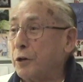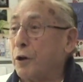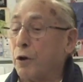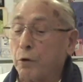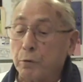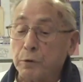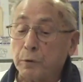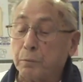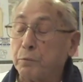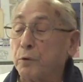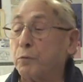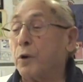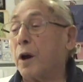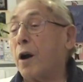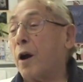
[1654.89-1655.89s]
No,
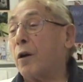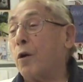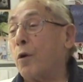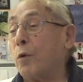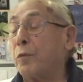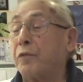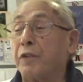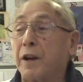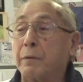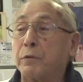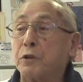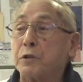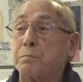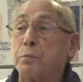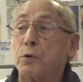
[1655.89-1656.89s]
our whole
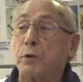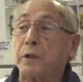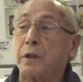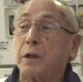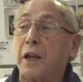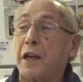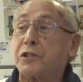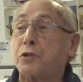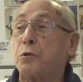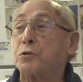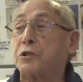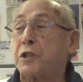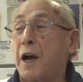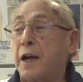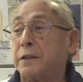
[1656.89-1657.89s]
family is born in Glasgow,
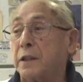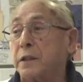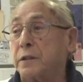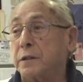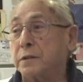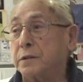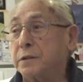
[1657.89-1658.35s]
Scotland.